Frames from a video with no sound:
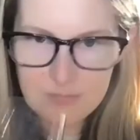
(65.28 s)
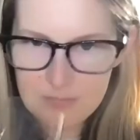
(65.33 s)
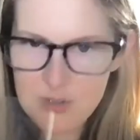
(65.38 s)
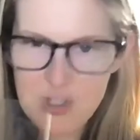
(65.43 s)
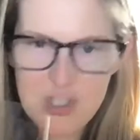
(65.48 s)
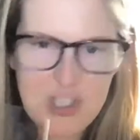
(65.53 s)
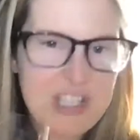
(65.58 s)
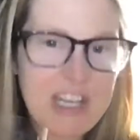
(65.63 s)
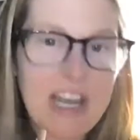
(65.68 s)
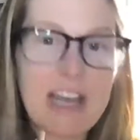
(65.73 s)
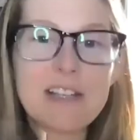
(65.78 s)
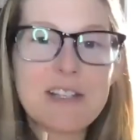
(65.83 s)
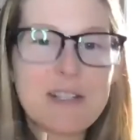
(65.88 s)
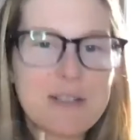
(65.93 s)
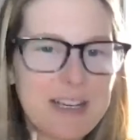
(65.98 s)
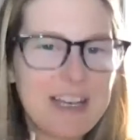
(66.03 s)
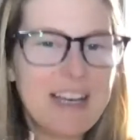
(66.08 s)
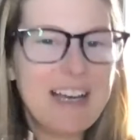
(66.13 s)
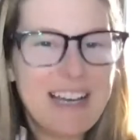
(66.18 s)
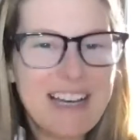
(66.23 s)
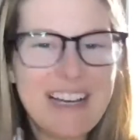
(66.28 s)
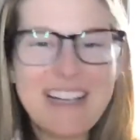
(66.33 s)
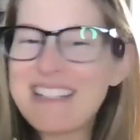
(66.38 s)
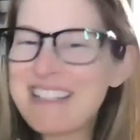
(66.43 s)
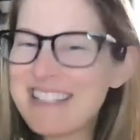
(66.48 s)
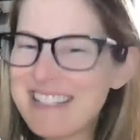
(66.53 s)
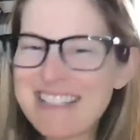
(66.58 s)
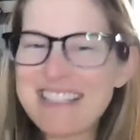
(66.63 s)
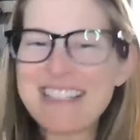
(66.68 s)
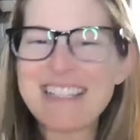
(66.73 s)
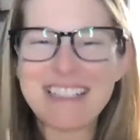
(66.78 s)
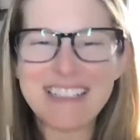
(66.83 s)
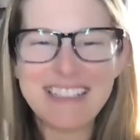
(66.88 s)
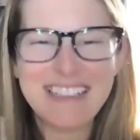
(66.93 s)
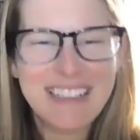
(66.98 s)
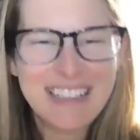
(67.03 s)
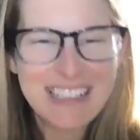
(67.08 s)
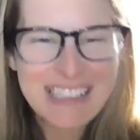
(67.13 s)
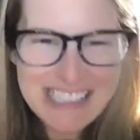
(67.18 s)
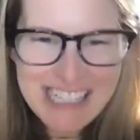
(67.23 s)
Just yes, it's tea.
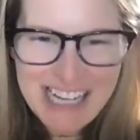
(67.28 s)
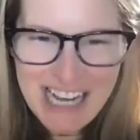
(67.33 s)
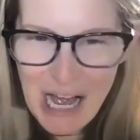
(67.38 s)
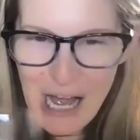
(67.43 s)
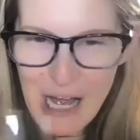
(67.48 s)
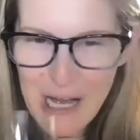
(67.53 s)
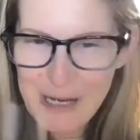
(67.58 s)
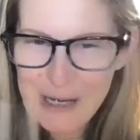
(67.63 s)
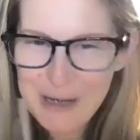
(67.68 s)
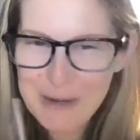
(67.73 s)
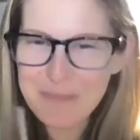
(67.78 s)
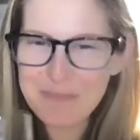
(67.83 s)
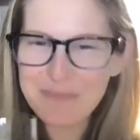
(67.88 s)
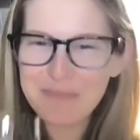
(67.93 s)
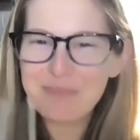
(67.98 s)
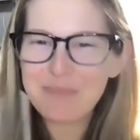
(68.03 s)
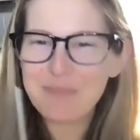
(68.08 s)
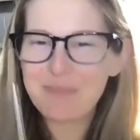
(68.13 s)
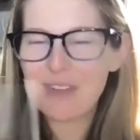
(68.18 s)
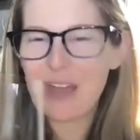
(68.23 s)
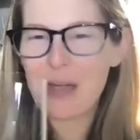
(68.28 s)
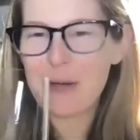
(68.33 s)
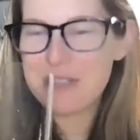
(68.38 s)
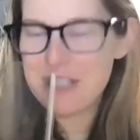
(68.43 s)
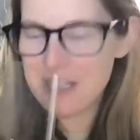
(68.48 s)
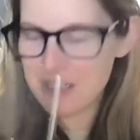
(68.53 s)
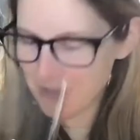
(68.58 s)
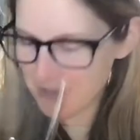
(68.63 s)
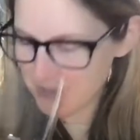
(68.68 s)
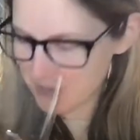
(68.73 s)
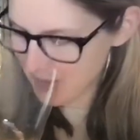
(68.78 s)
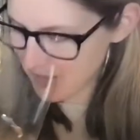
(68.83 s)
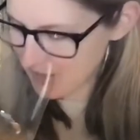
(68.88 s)
I would say it also